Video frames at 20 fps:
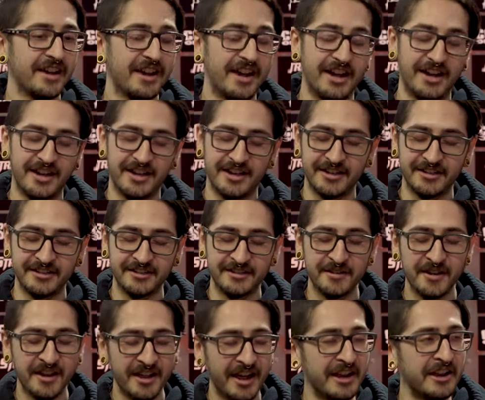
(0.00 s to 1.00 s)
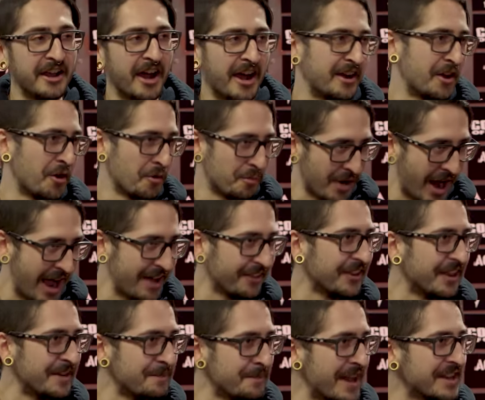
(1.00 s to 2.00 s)
I know
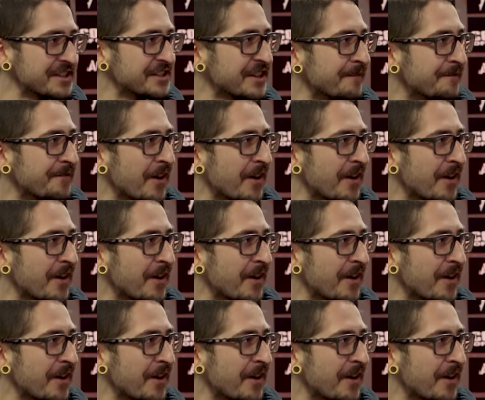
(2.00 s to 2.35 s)
Bradley mentioned